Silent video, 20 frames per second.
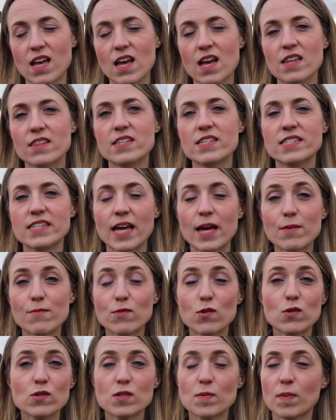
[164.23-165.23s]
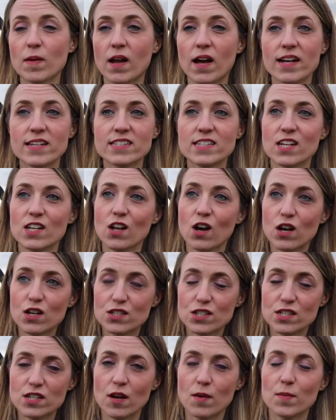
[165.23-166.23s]
The same rules apply to
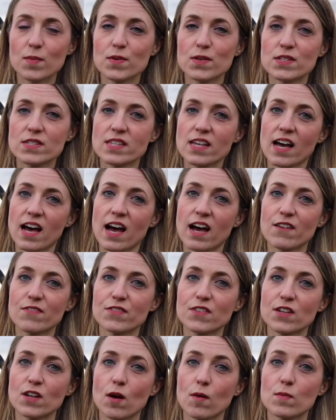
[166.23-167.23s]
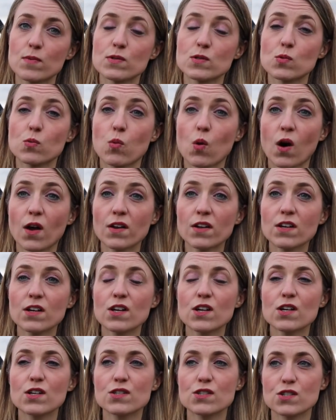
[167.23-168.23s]
larger numbers that have the numbers 1,
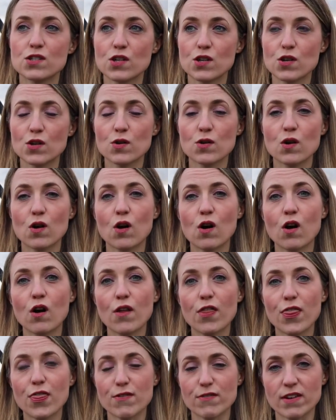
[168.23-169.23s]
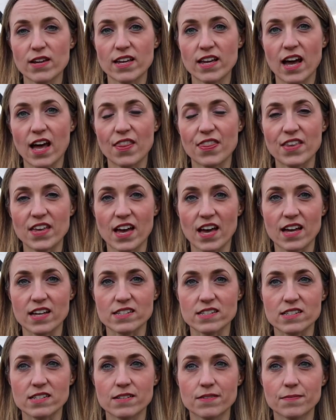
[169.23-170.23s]
2, or 3 at the
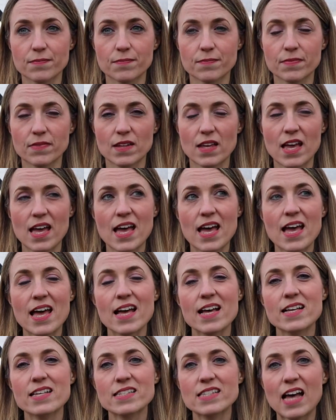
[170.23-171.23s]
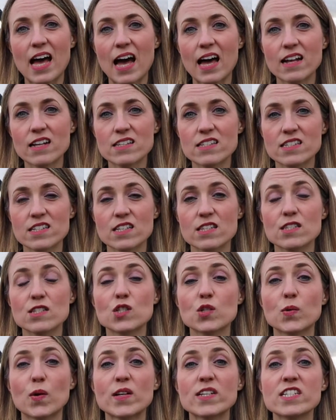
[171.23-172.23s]
end. It's Alison's
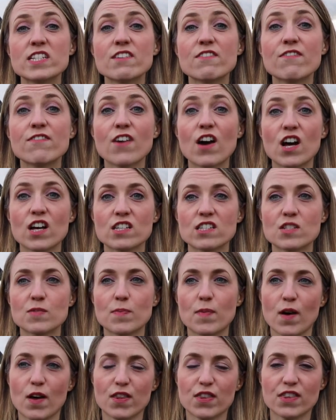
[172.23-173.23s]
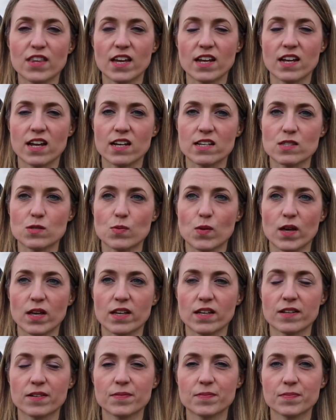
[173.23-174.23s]
21st birthday next week.
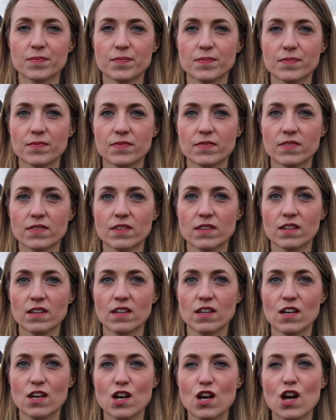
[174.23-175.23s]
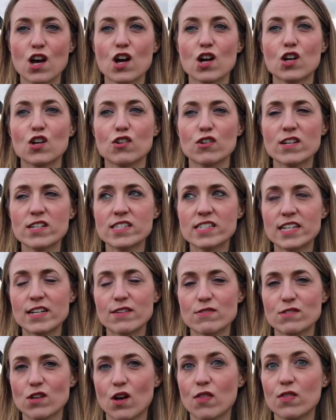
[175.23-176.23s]
Chris
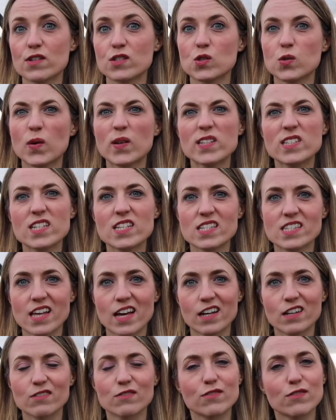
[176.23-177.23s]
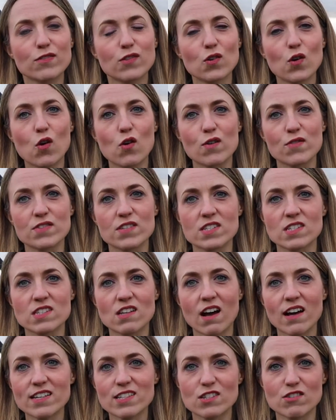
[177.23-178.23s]
lives on the 22nd floor of the
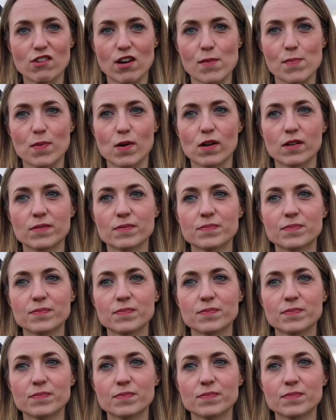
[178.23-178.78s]
skyscraper.